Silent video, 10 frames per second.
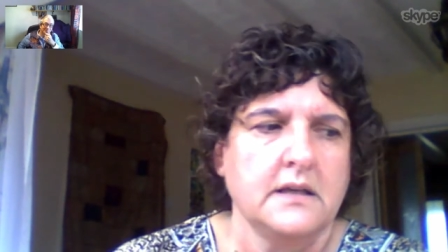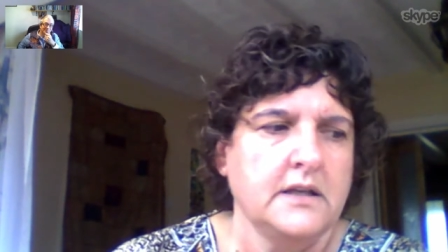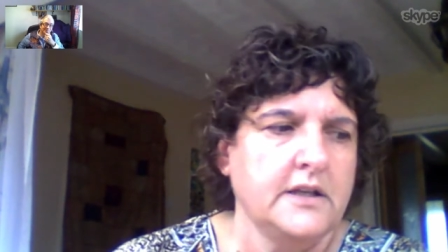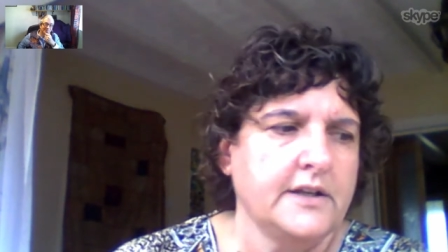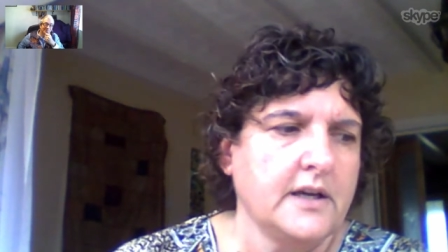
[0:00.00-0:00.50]

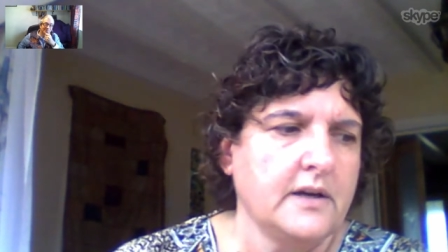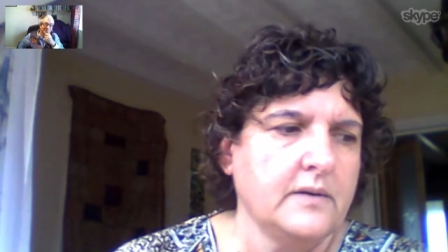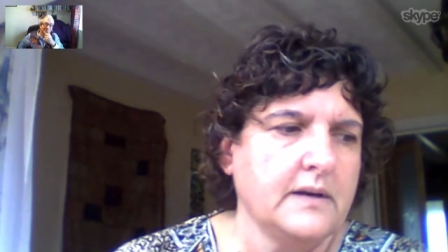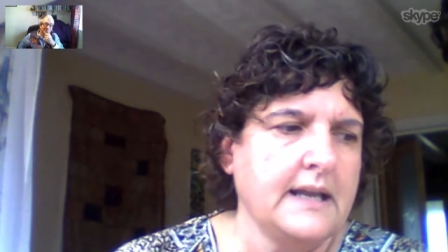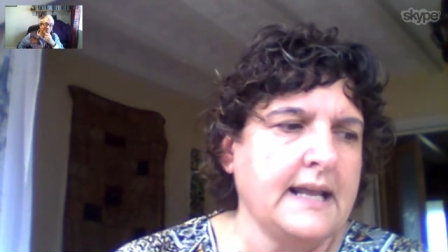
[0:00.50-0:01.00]
You
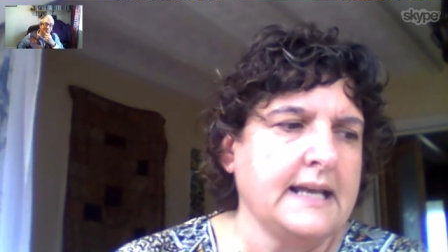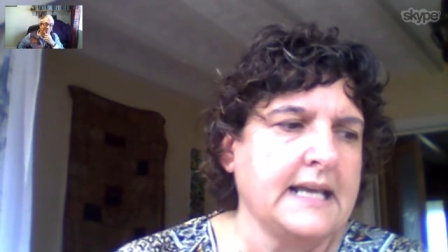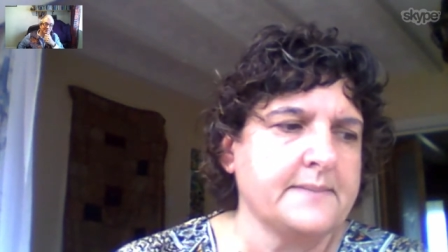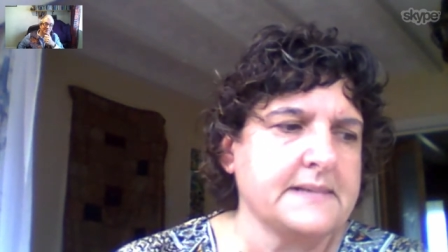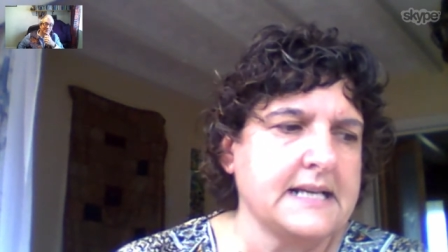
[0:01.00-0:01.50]
know, and I
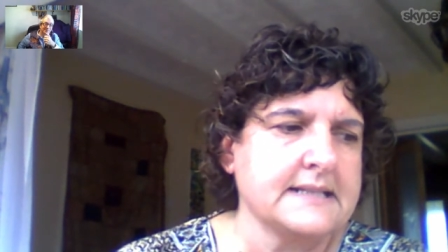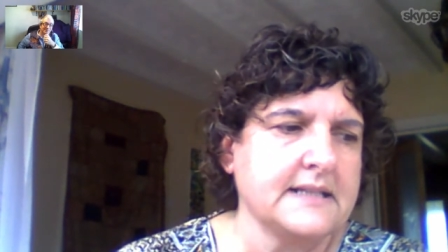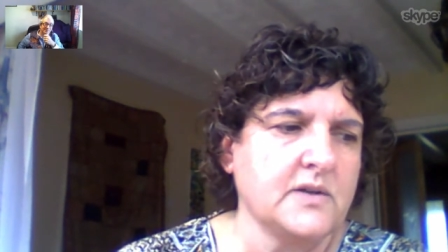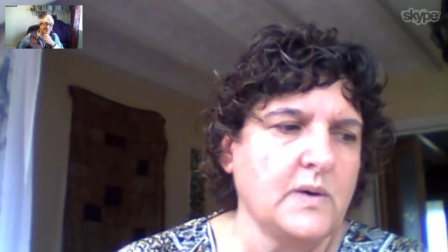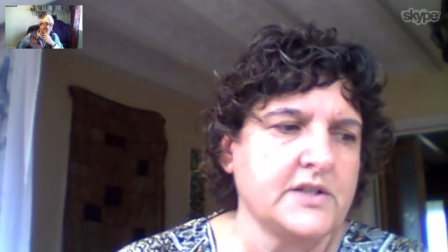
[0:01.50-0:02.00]
kept
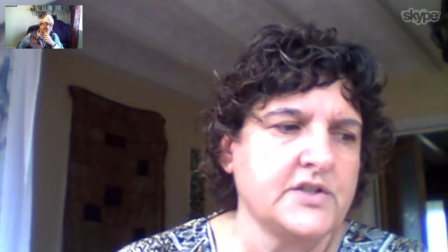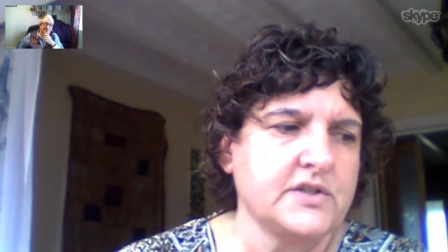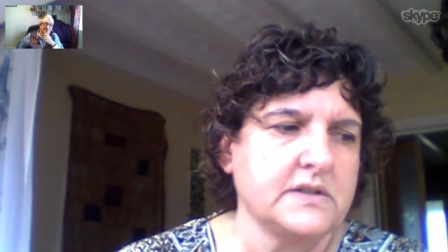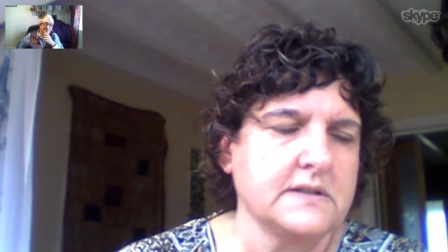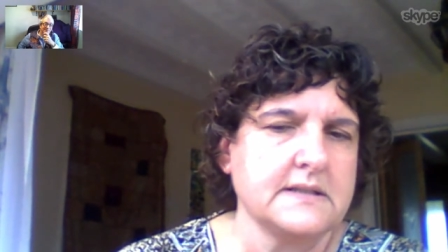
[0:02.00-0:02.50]
asking
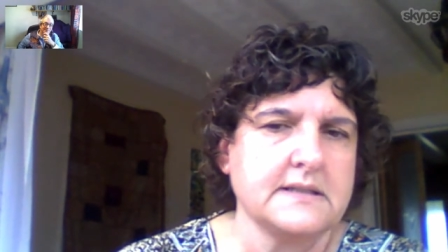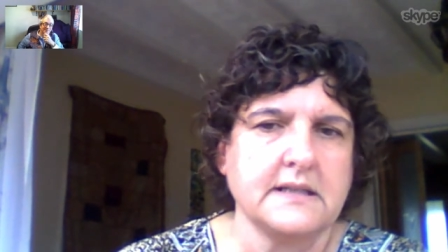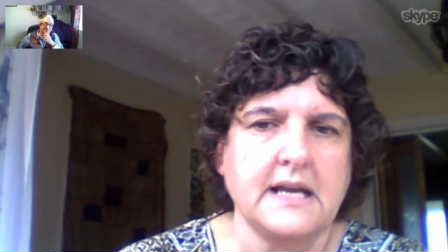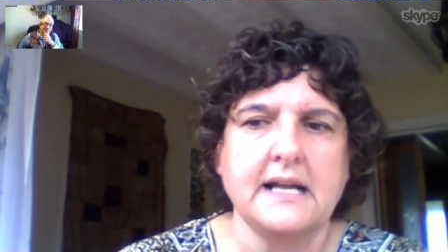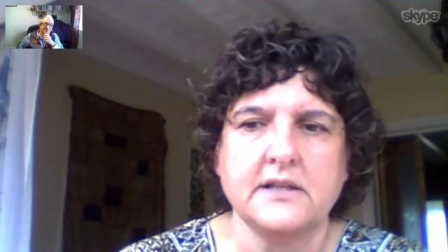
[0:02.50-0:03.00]
questions,
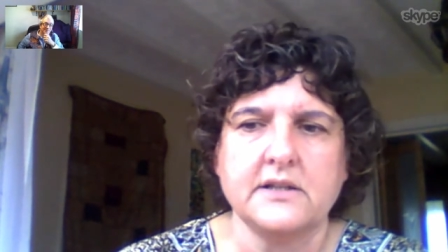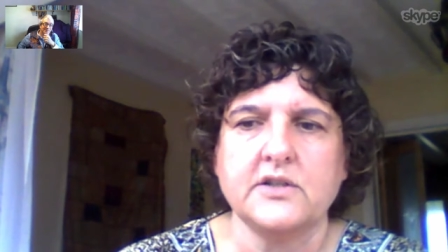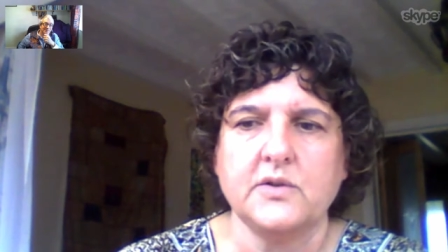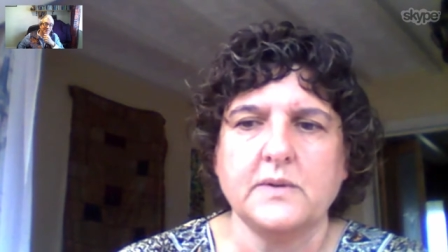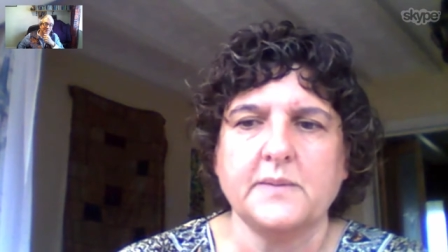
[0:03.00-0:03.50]
and
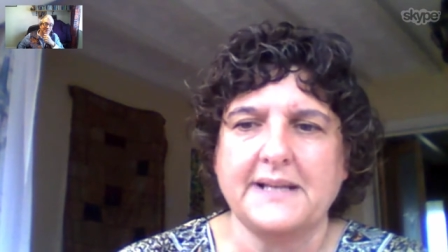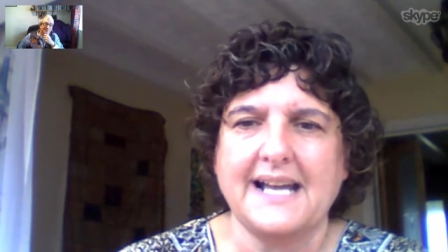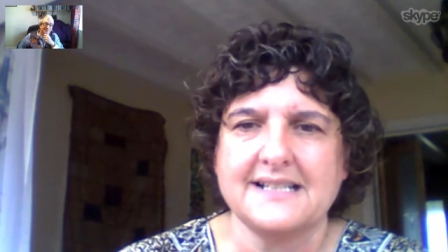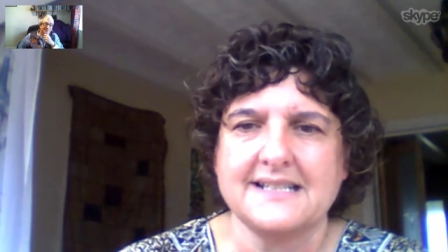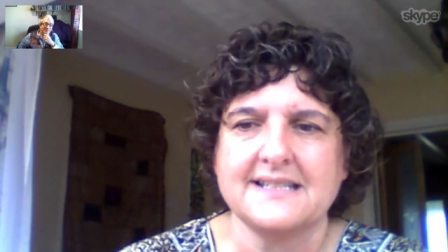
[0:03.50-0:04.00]
you will be
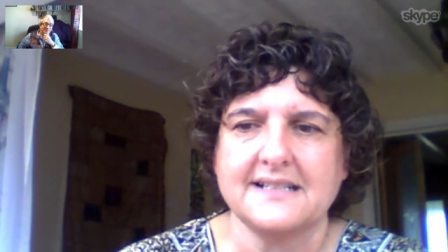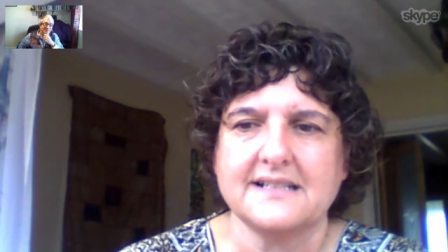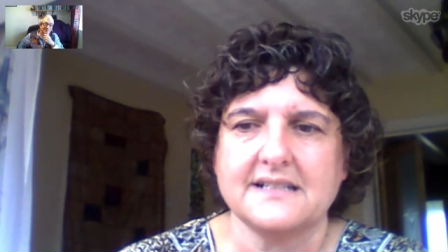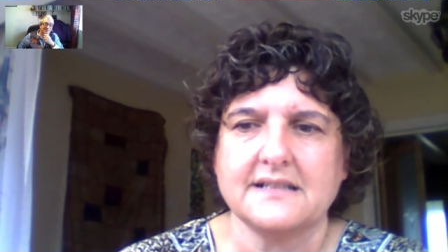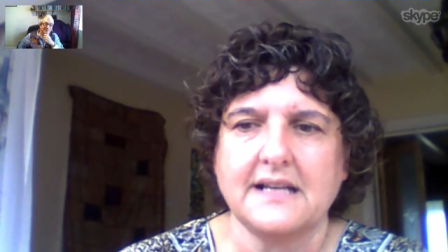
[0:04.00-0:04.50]
answered.
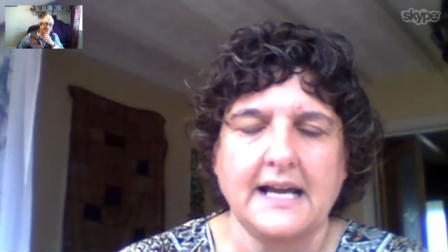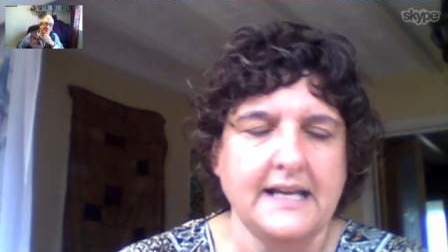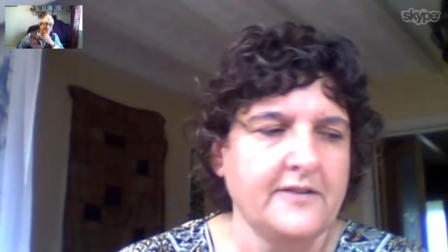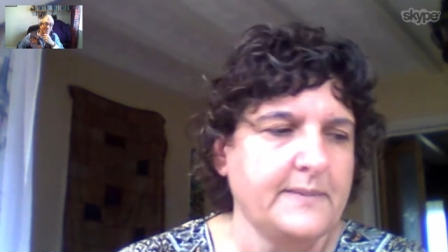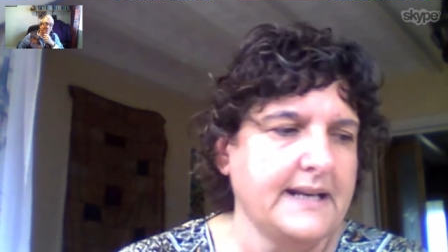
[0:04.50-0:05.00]
I
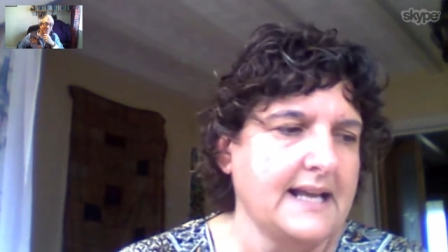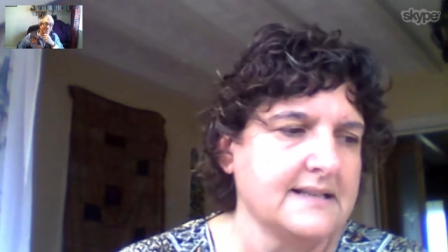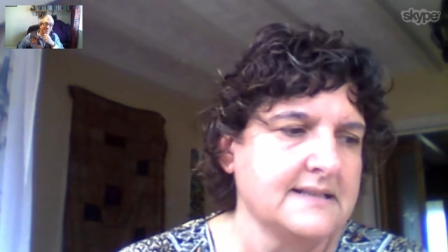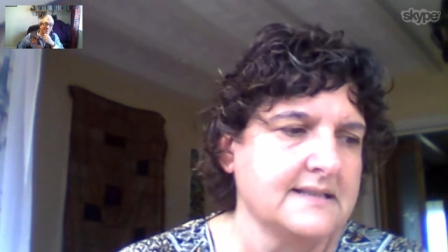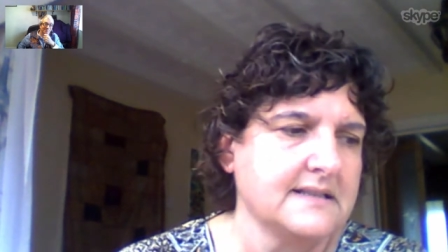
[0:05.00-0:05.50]
have been
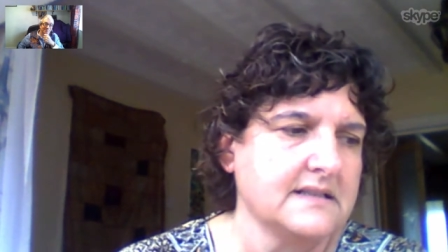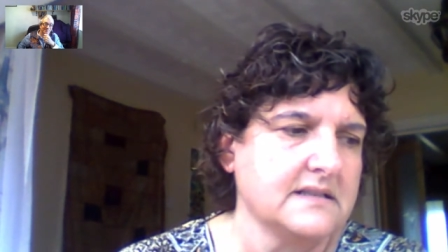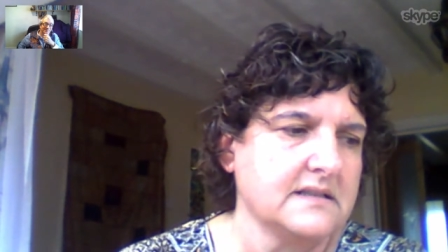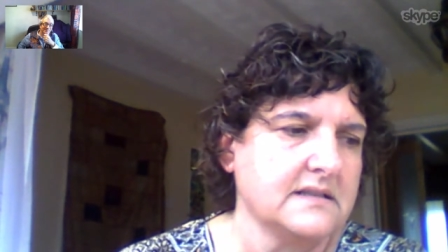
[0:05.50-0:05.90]
answered.